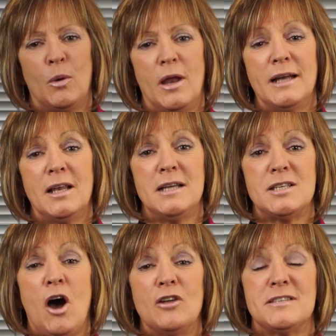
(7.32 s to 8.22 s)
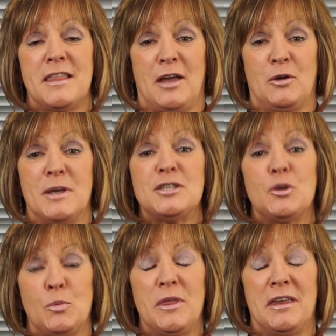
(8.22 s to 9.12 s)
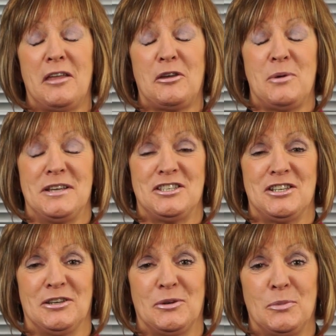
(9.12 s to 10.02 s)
Well, I'd like to answer that question with another question,